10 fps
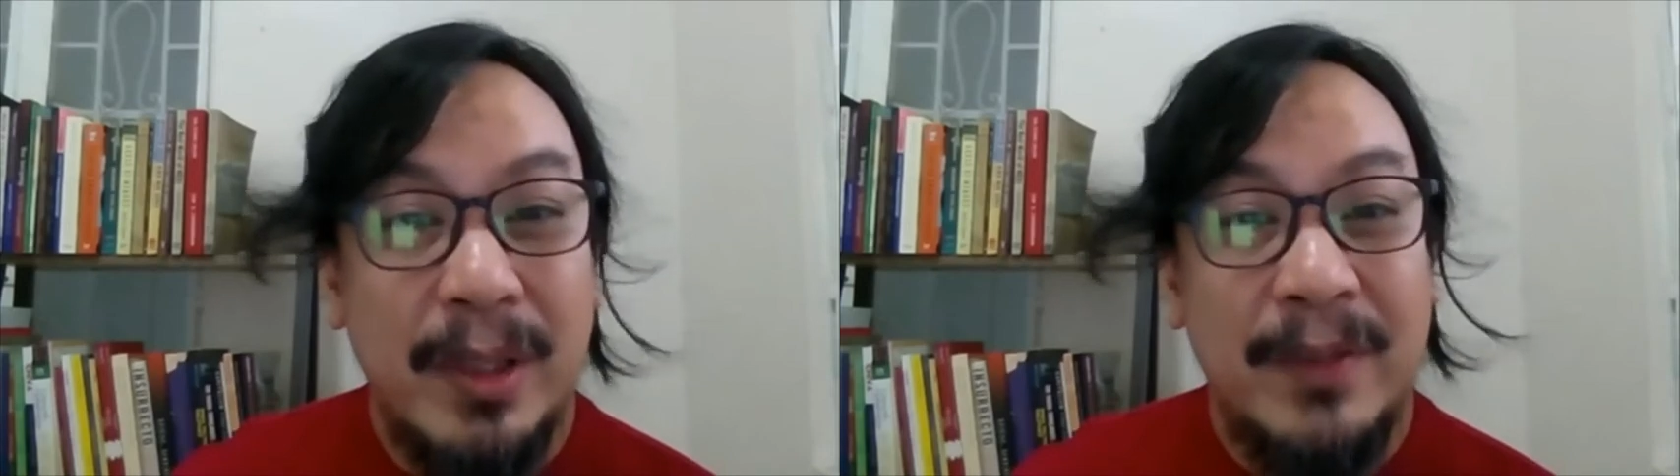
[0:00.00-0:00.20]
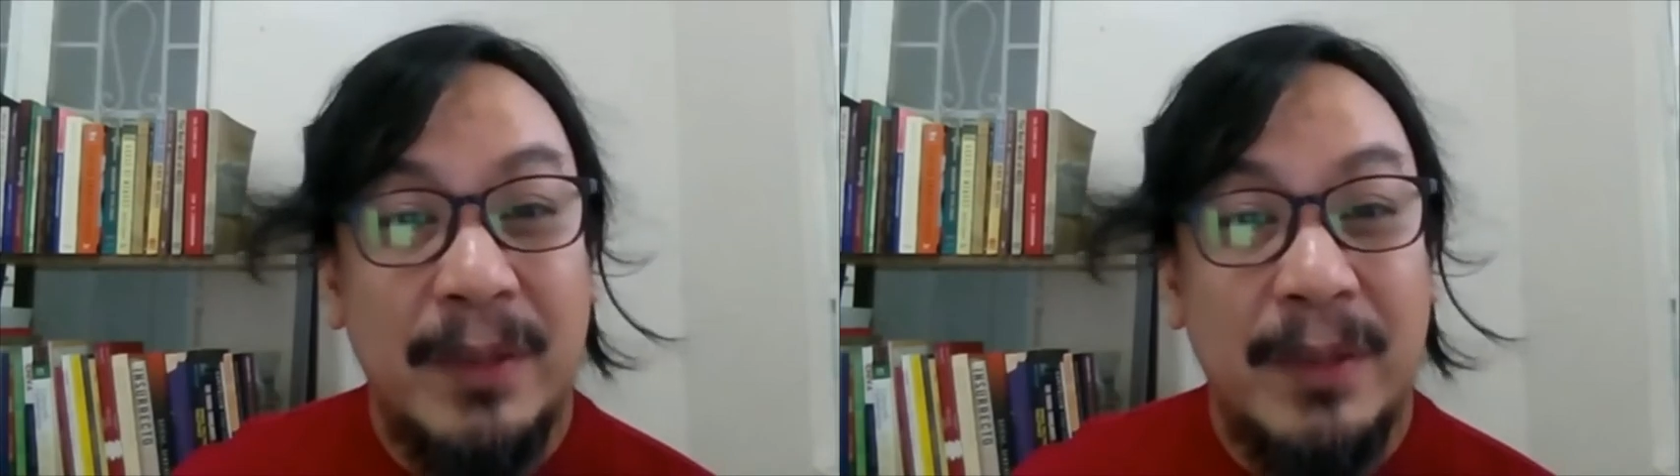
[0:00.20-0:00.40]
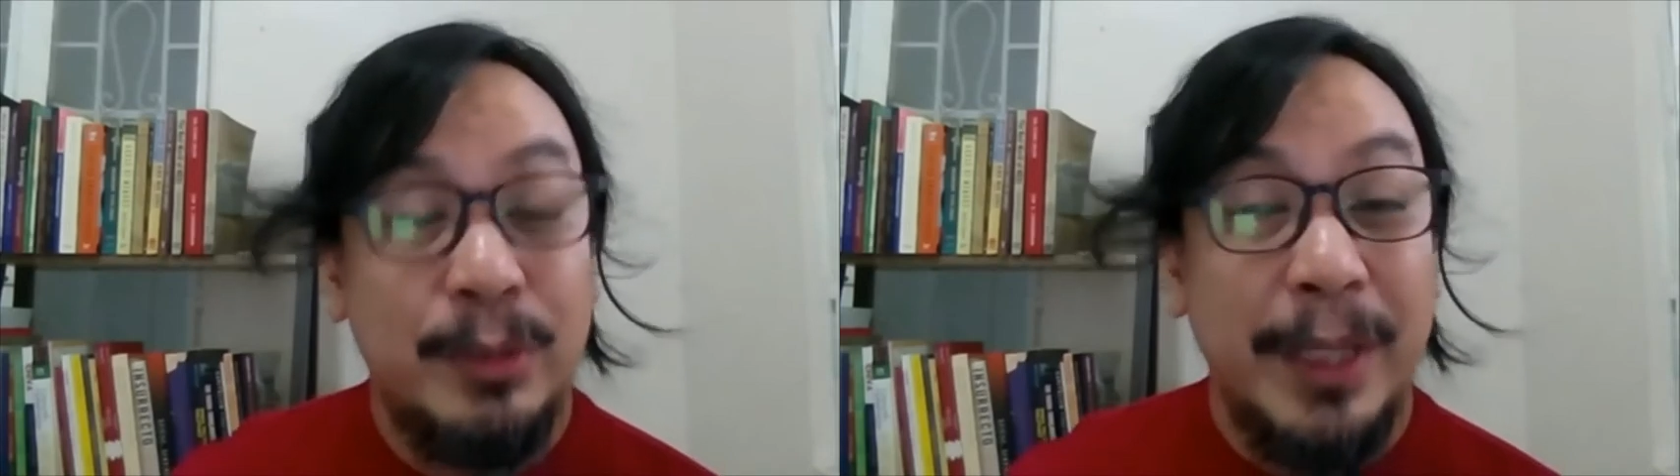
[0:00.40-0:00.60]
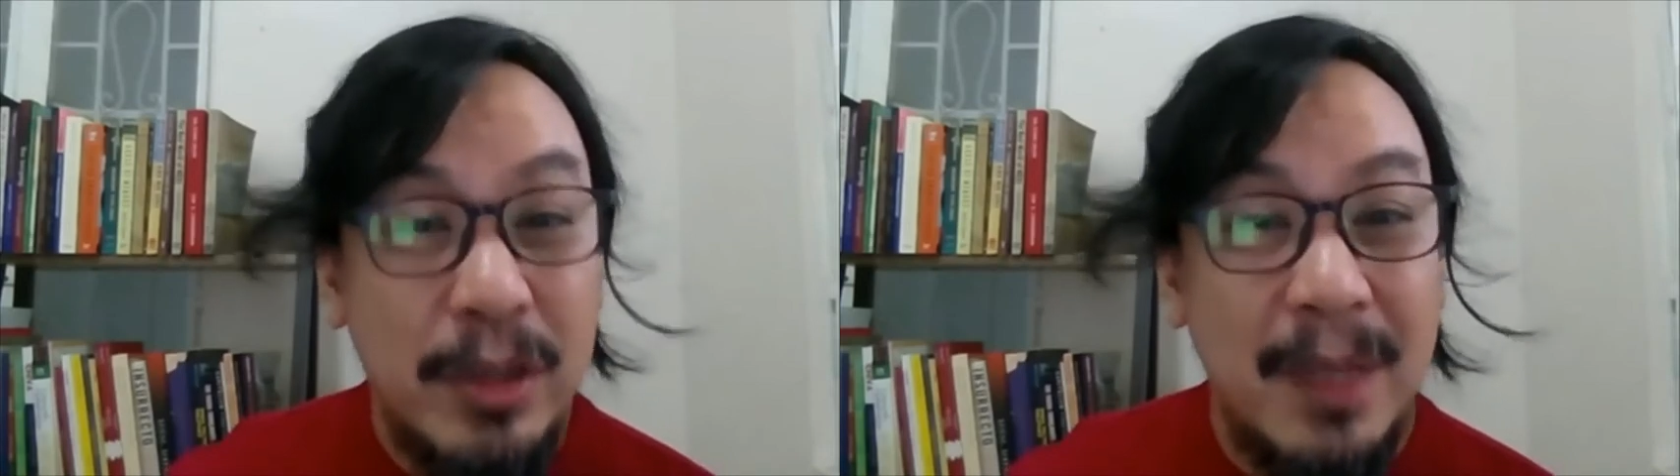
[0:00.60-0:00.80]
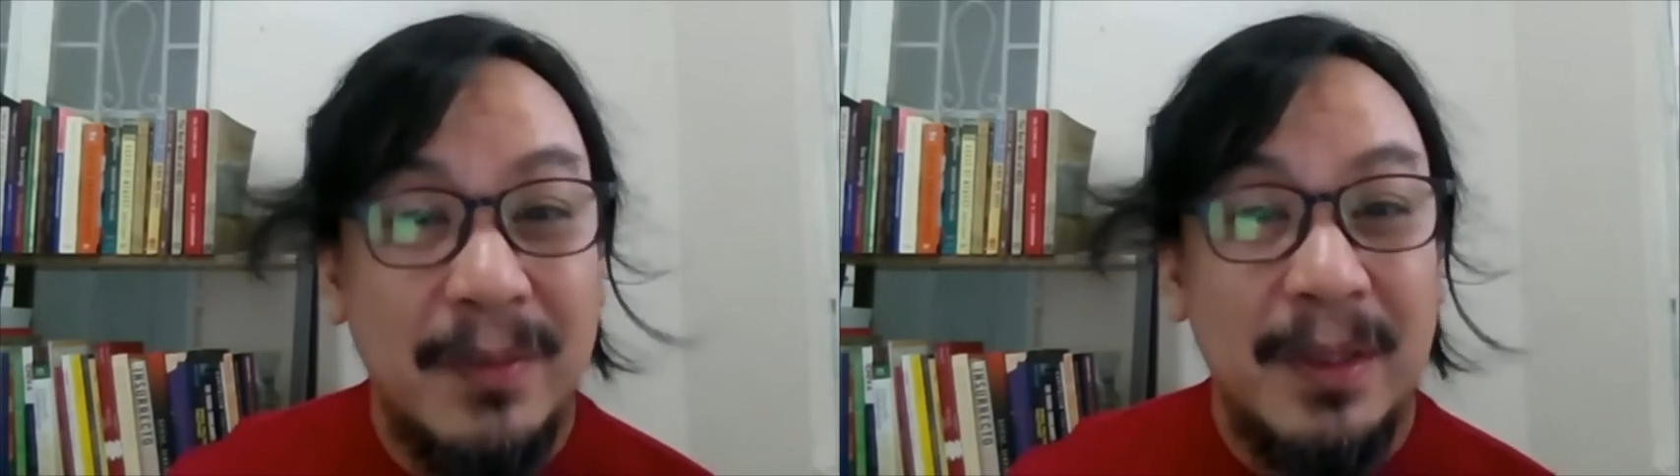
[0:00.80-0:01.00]
of the
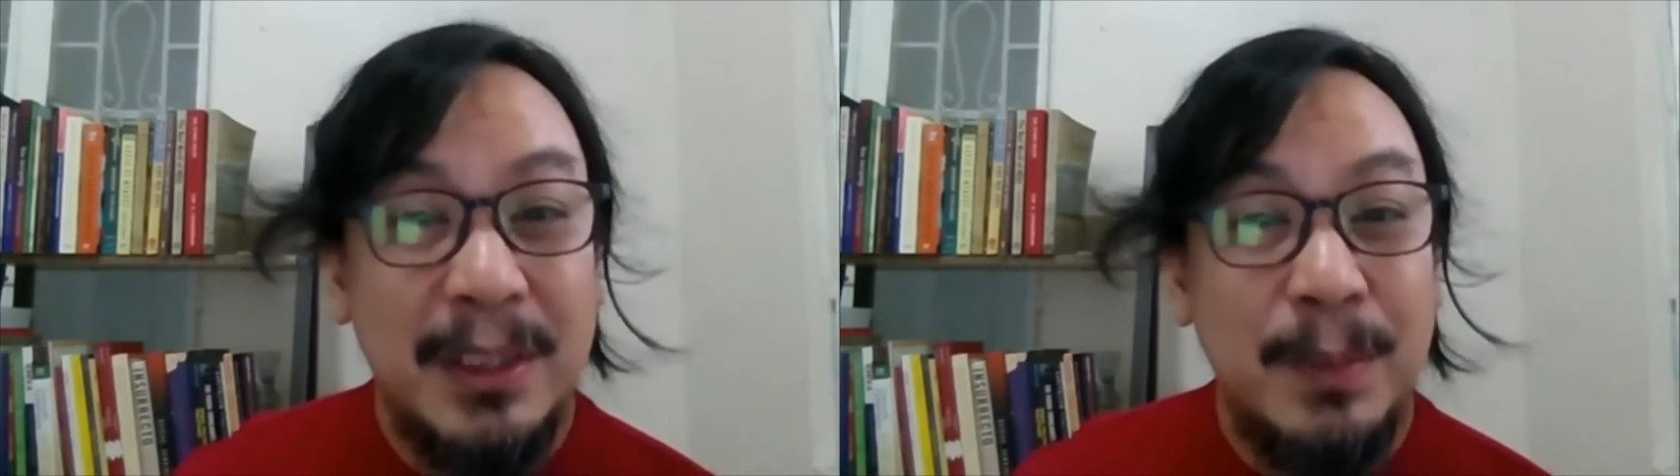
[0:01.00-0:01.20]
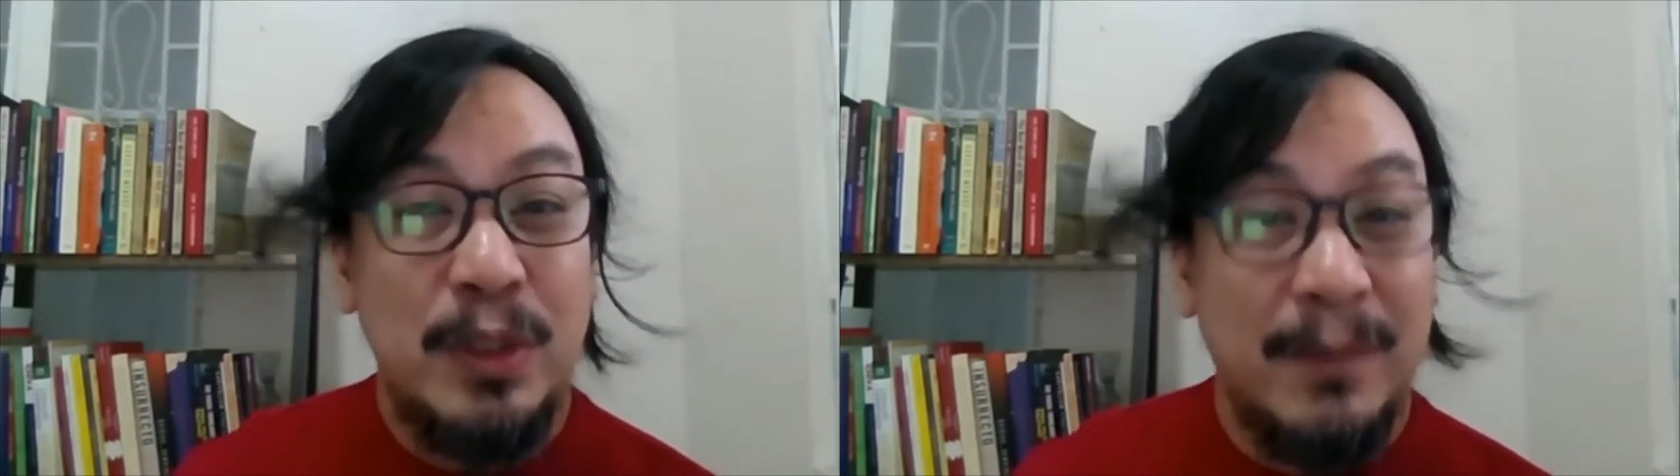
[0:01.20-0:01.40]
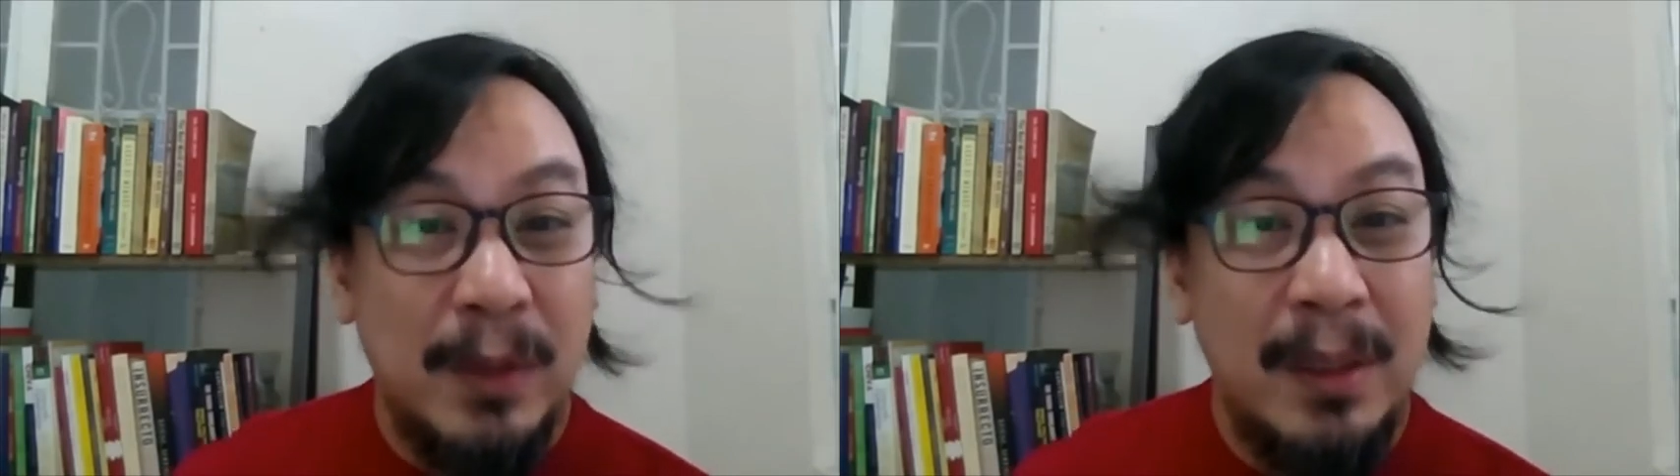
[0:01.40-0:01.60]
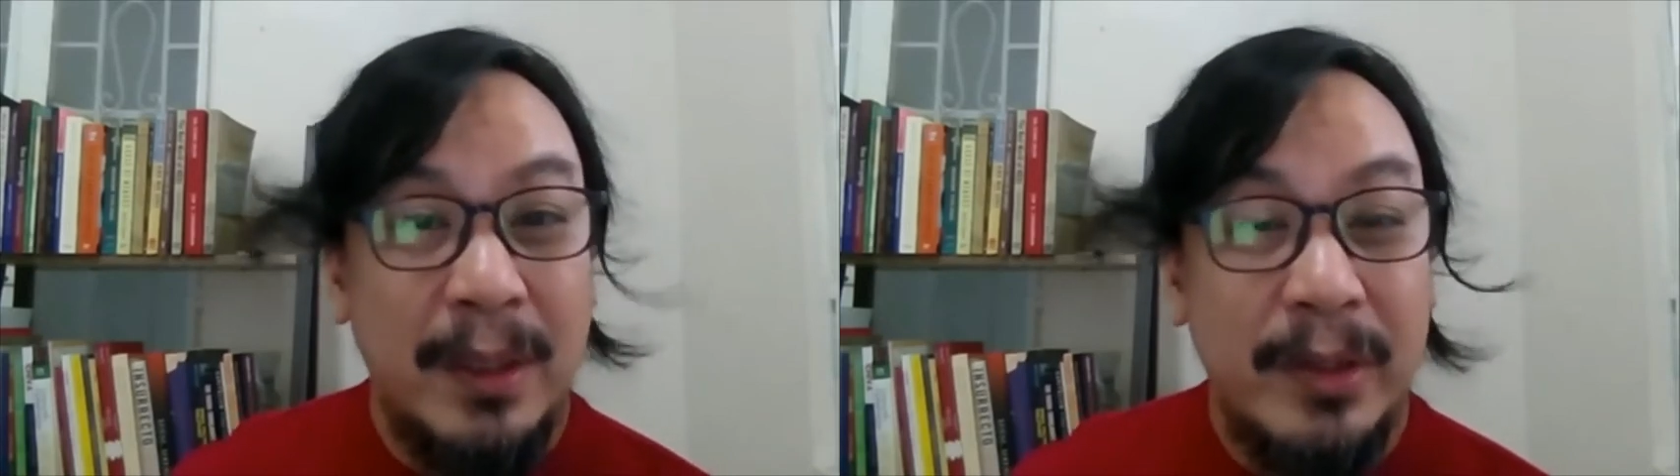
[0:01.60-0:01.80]
restriction of the distribution of